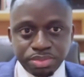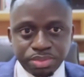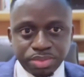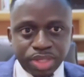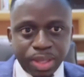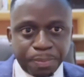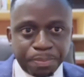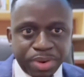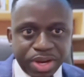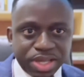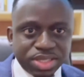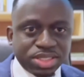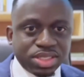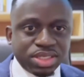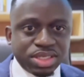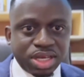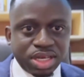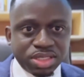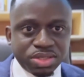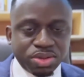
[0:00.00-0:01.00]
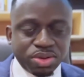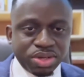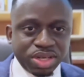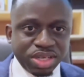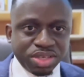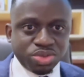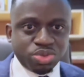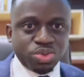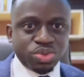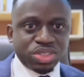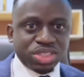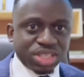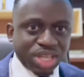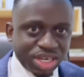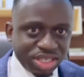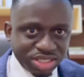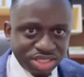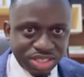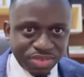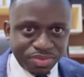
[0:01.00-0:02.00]
the person that or the institution
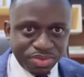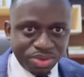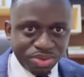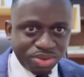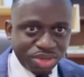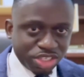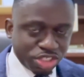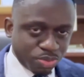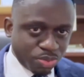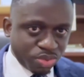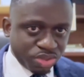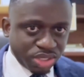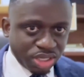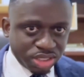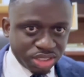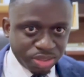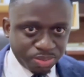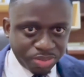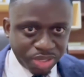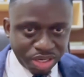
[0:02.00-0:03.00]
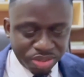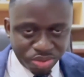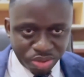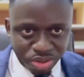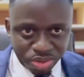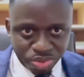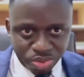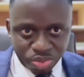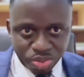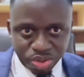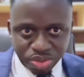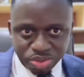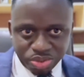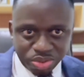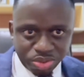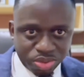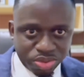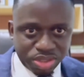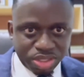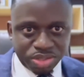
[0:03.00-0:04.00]
that is giving you the sponsorship that you are going
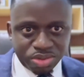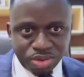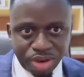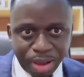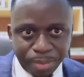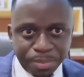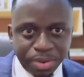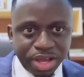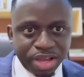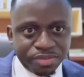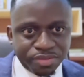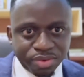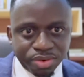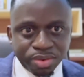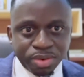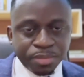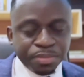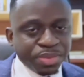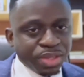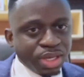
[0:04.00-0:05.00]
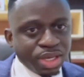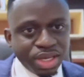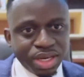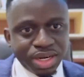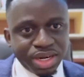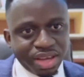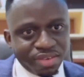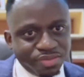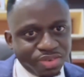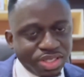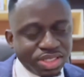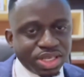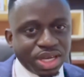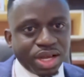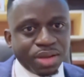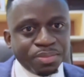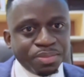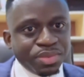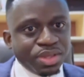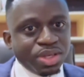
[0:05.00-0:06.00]
to use it to apply for the
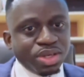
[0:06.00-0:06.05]
visa.